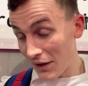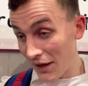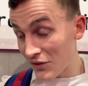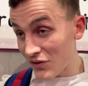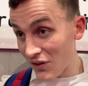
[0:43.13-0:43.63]

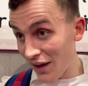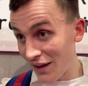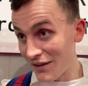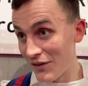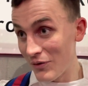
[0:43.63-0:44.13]

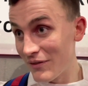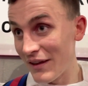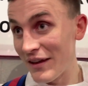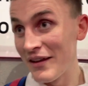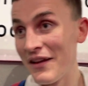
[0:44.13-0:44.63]
Insane.
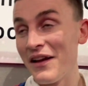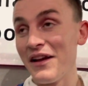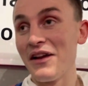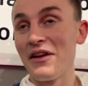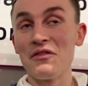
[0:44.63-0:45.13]

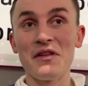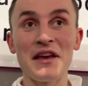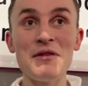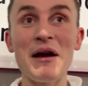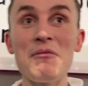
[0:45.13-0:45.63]

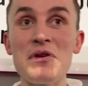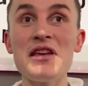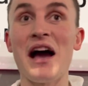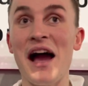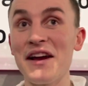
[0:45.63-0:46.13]
He might be
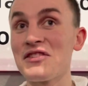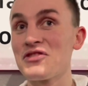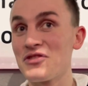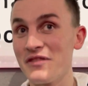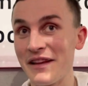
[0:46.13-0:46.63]
the highest
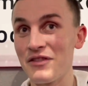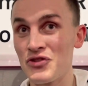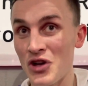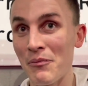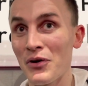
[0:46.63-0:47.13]

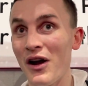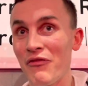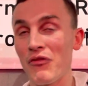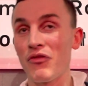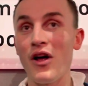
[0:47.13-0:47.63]
jumper
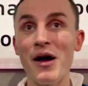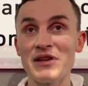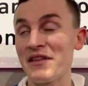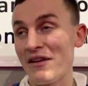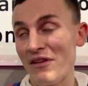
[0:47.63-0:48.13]
off of lobs
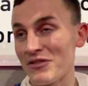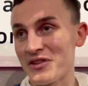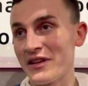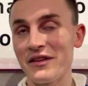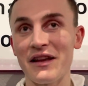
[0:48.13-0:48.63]
I think I've ever
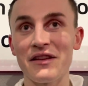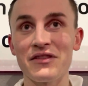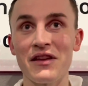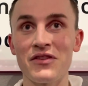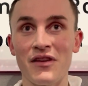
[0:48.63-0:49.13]
seen. It's
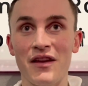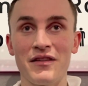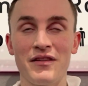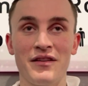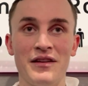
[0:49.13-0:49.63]
insane.
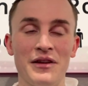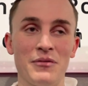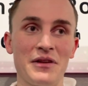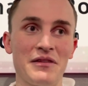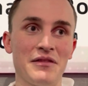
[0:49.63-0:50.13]

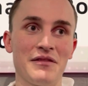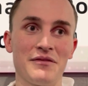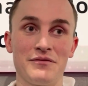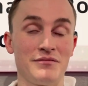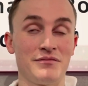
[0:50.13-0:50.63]
But
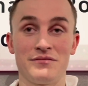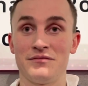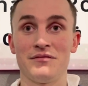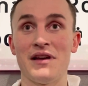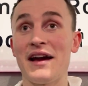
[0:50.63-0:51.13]

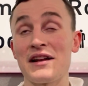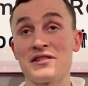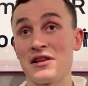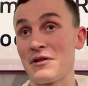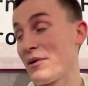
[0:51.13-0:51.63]
I got to
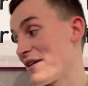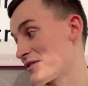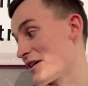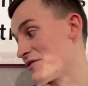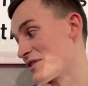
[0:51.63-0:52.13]
see the replay. I
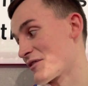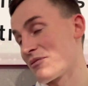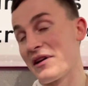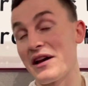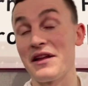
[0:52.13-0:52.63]
still haven't seen the
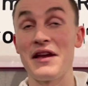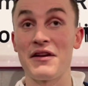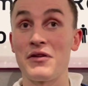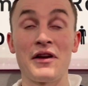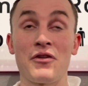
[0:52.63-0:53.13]
replay yet.
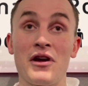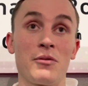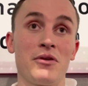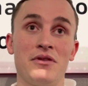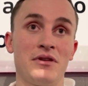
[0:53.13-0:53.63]
Incredible.